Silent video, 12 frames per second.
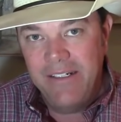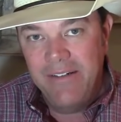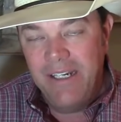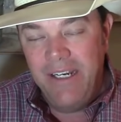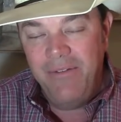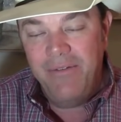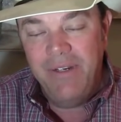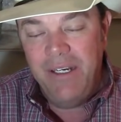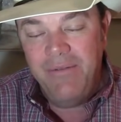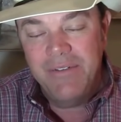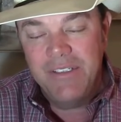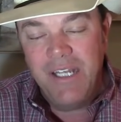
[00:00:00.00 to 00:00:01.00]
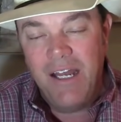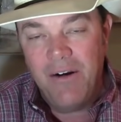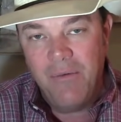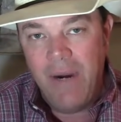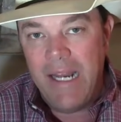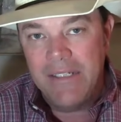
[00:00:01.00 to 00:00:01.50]
He was not a
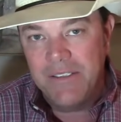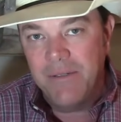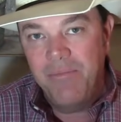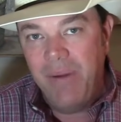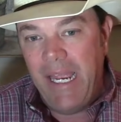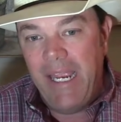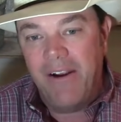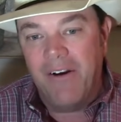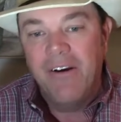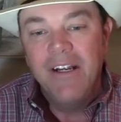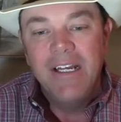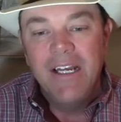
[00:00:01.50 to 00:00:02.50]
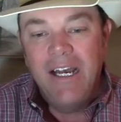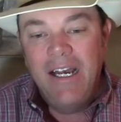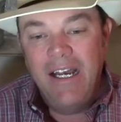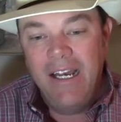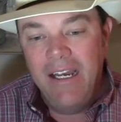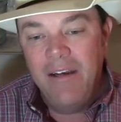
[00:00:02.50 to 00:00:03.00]
ransom payer.
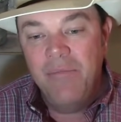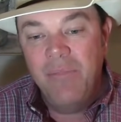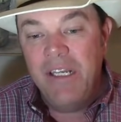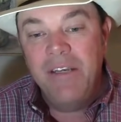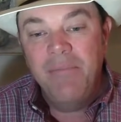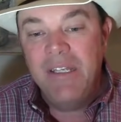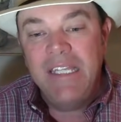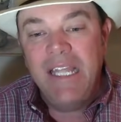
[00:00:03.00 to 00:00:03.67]
But